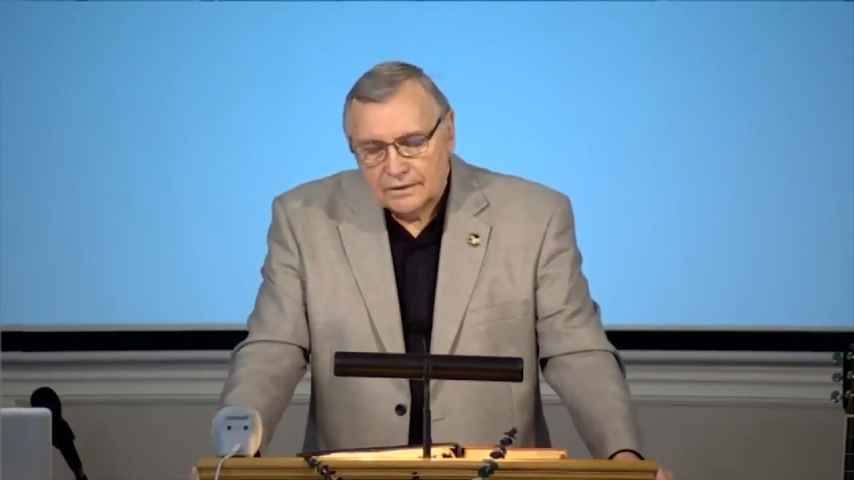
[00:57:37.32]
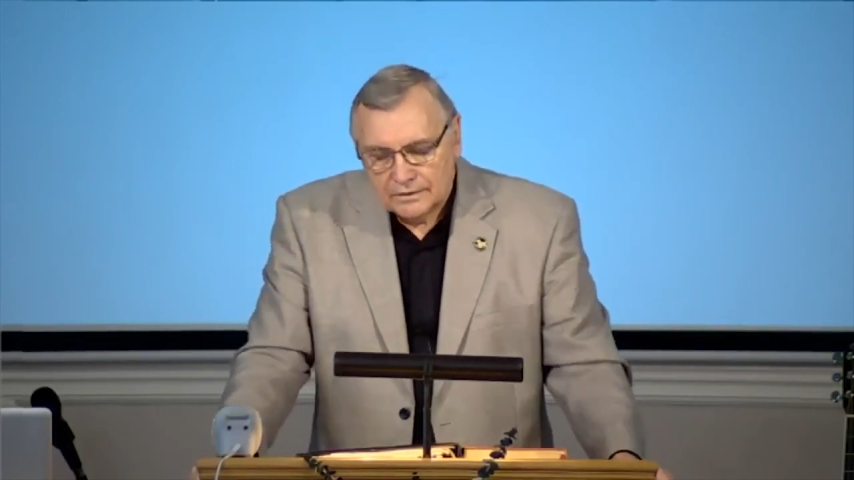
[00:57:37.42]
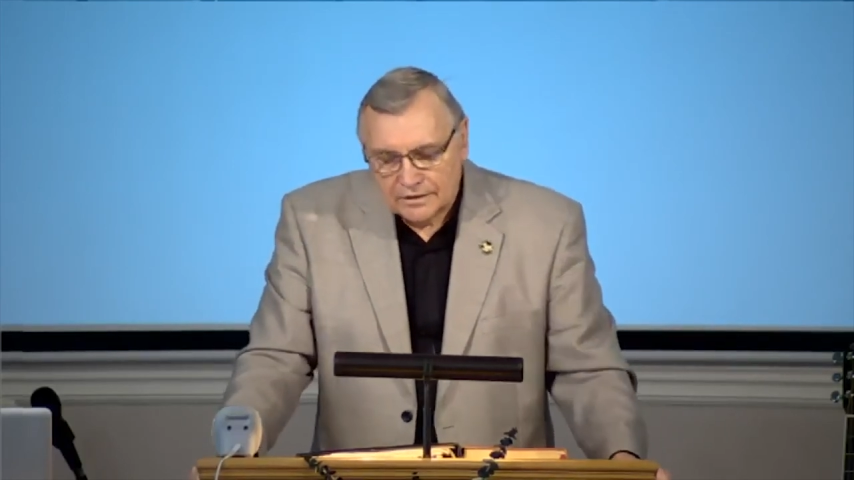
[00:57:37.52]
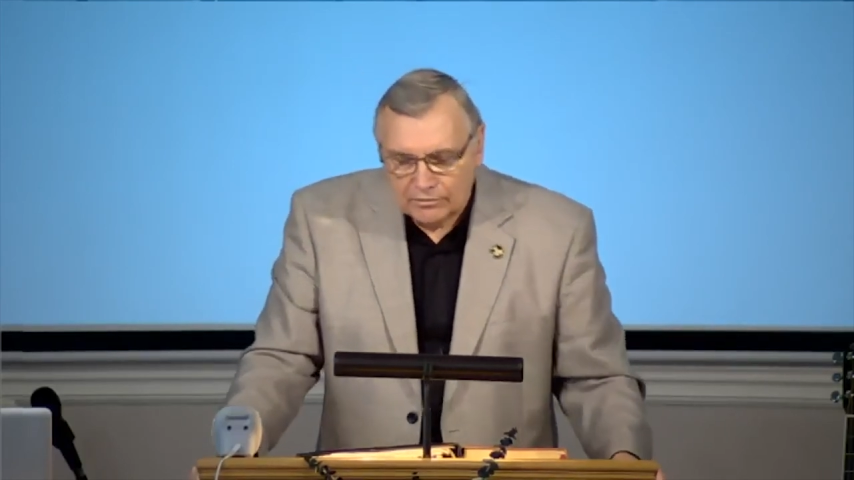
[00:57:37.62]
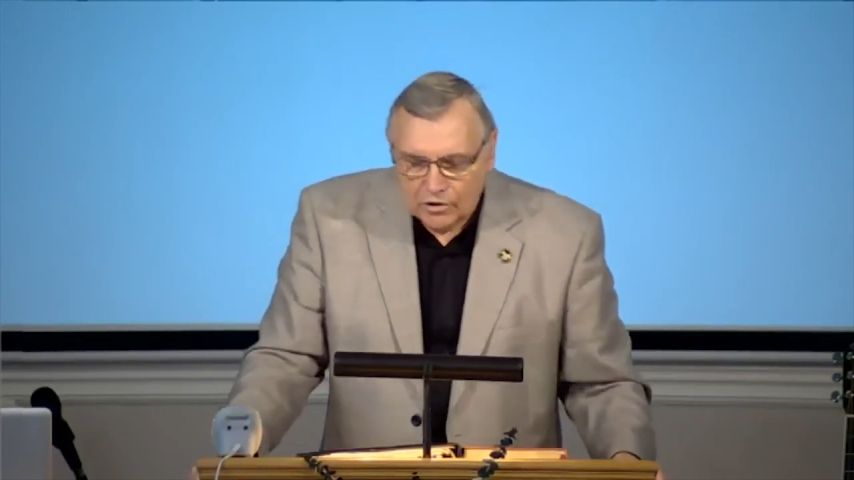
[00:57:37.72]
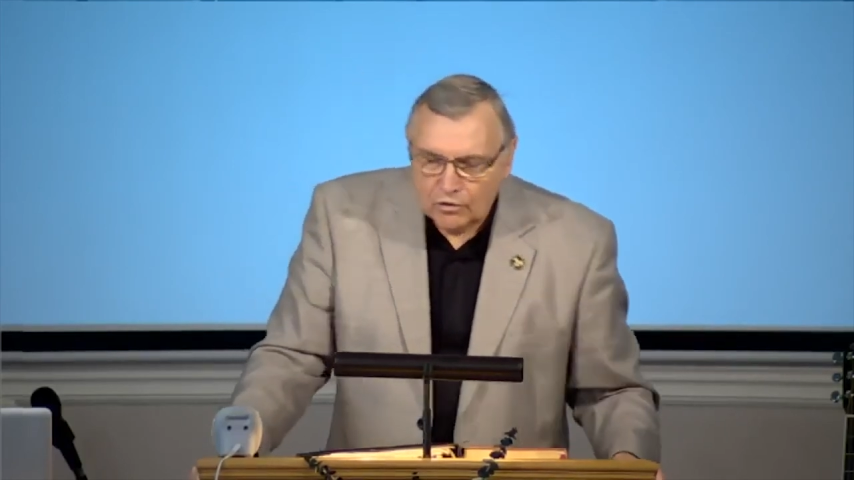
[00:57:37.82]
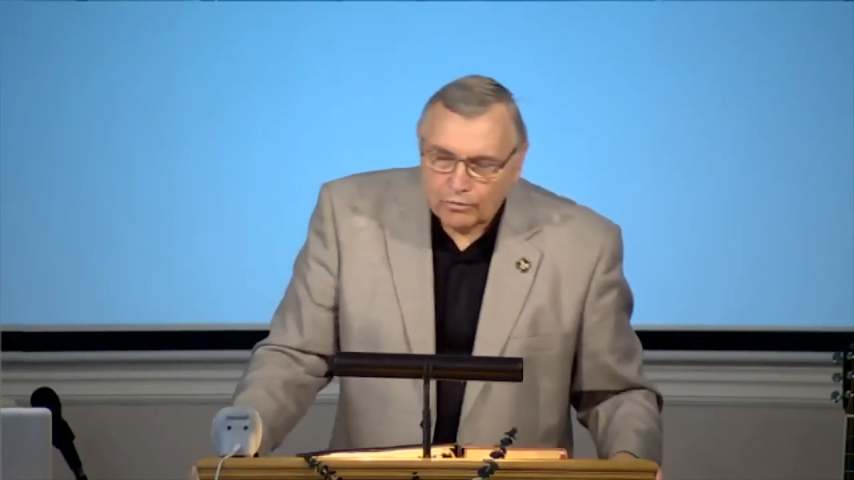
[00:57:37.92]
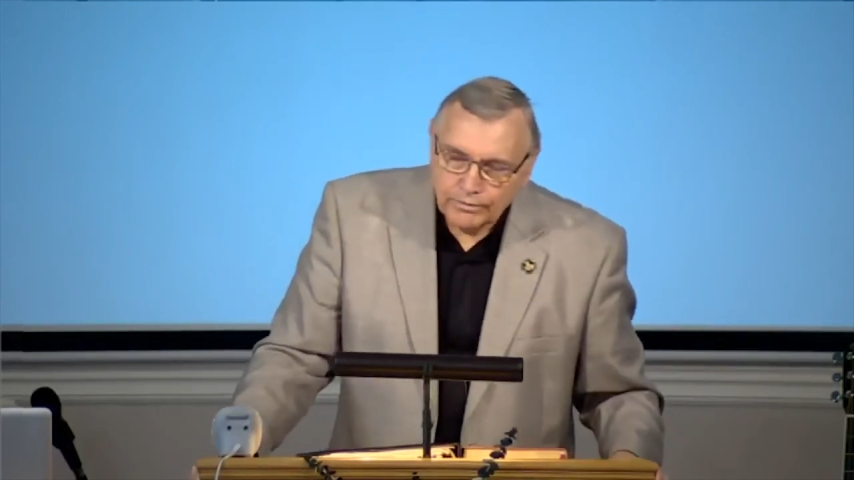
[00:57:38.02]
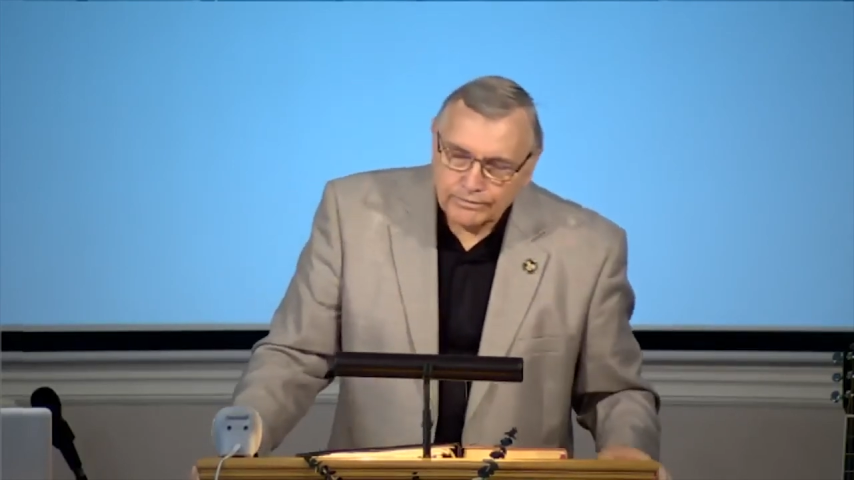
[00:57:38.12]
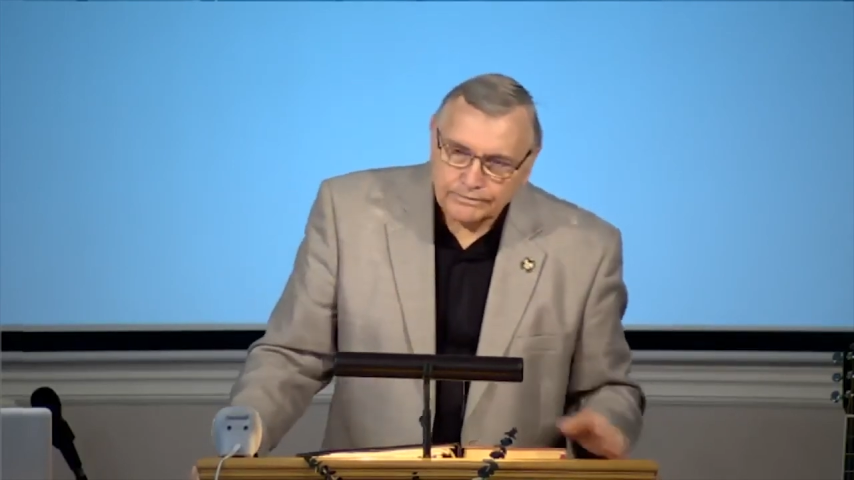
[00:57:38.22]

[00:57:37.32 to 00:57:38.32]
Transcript: come home.